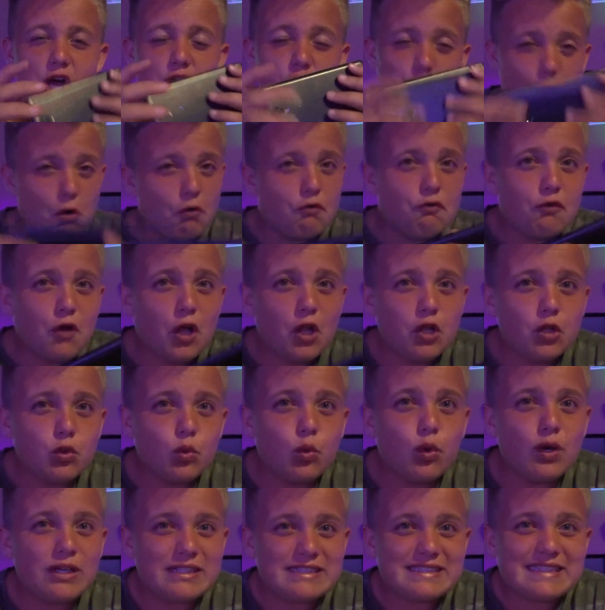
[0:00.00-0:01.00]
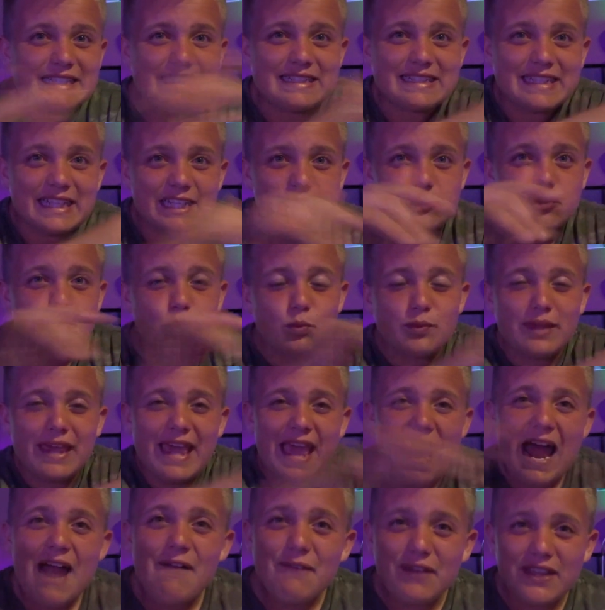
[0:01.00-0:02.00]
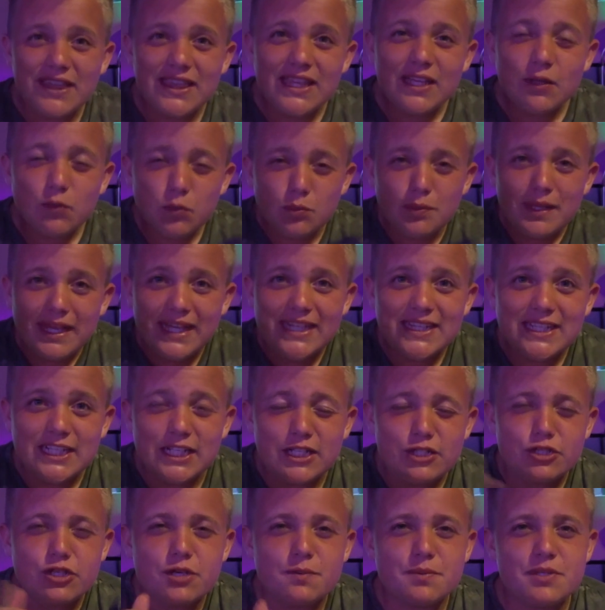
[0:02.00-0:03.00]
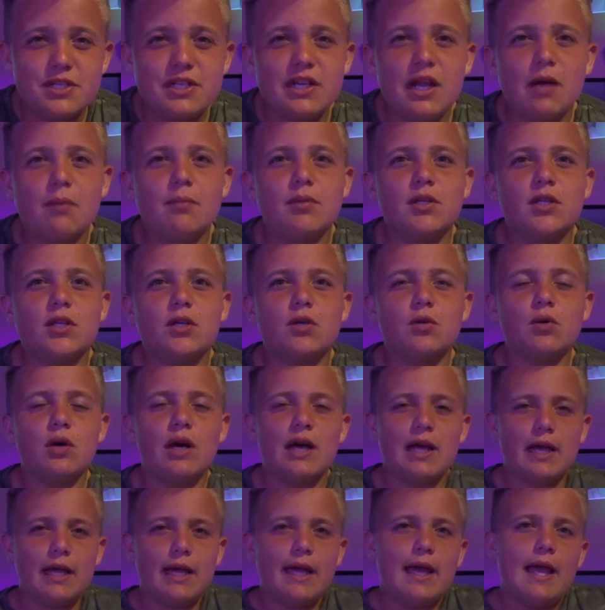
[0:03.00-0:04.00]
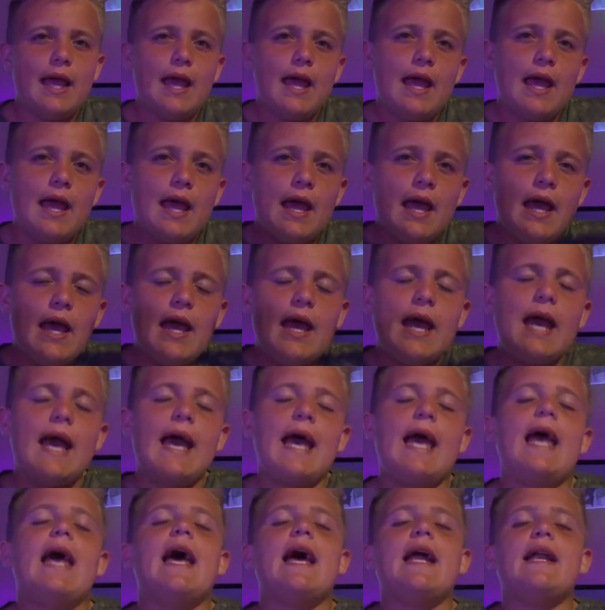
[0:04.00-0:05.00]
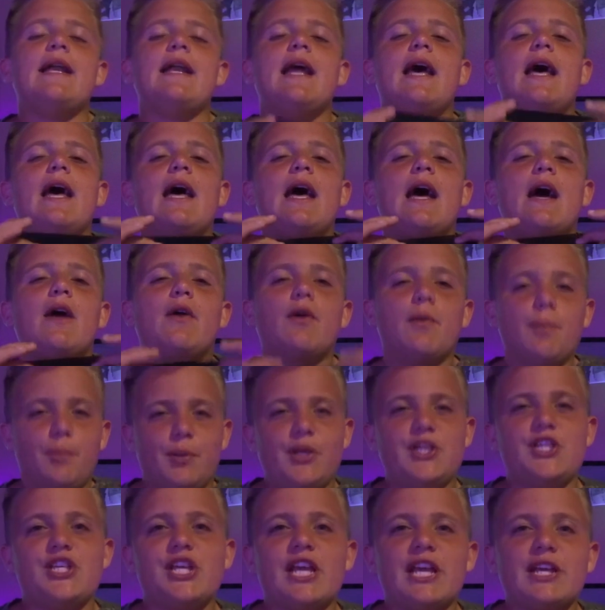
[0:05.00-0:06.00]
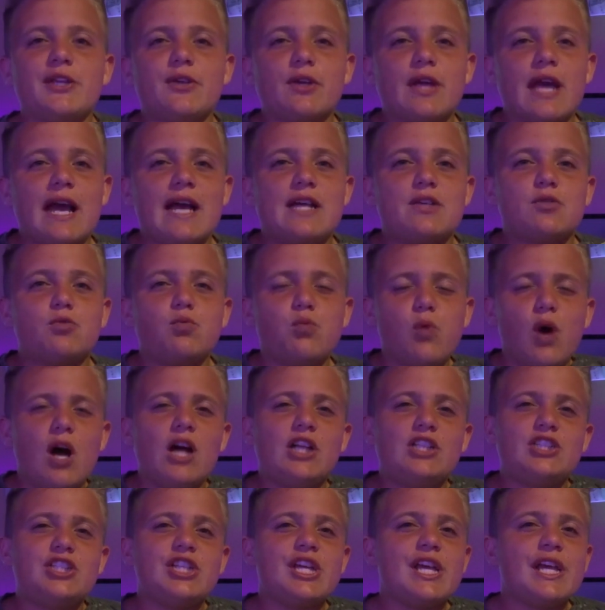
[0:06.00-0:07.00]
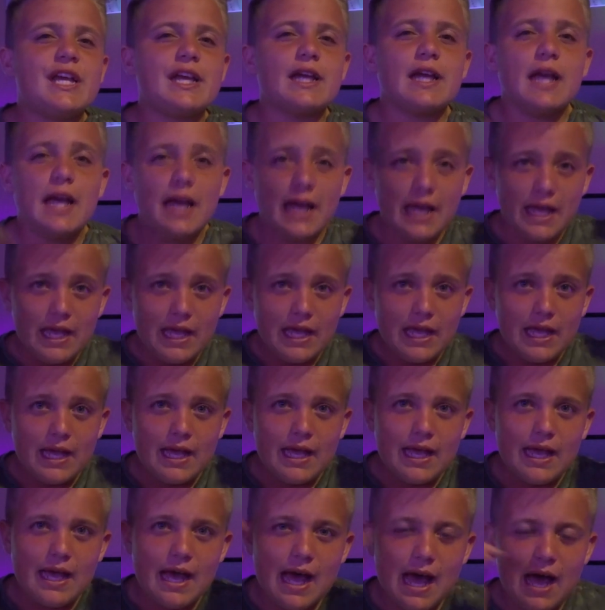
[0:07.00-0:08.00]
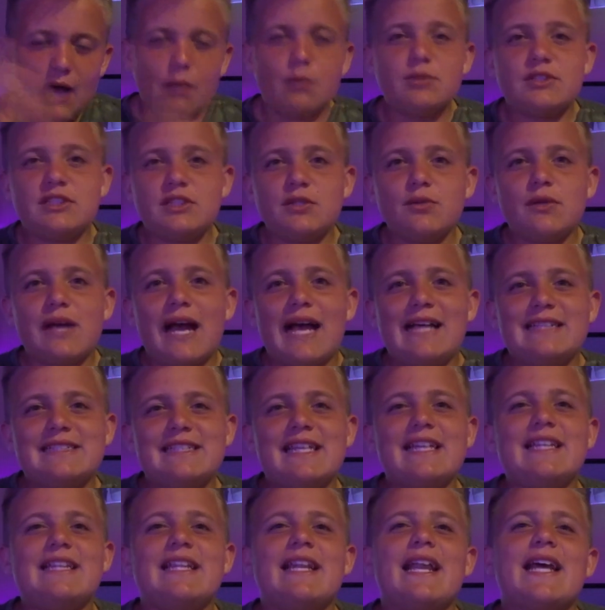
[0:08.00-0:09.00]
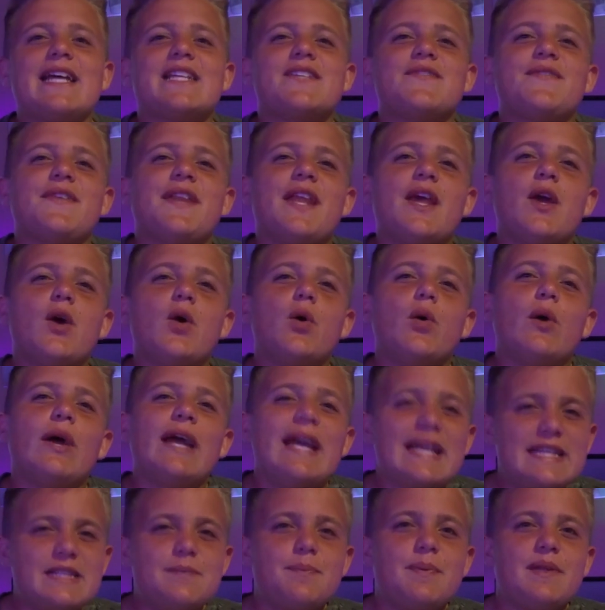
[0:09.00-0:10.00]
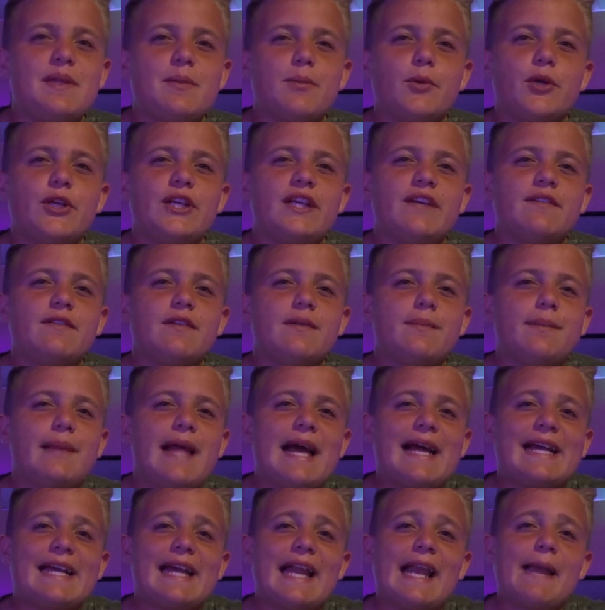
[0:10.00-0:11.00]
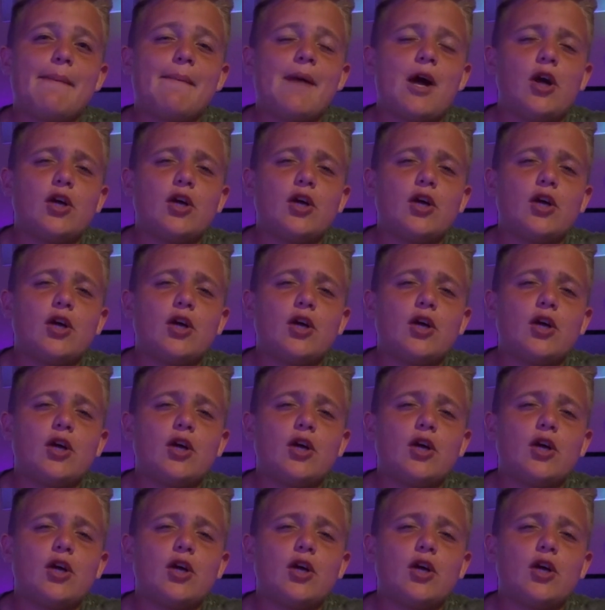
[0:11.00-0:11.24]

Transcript: go follow us the links will be everything will be in the description down below and appreciate you guys watching I will see you guys in the next video it's been Wicked Black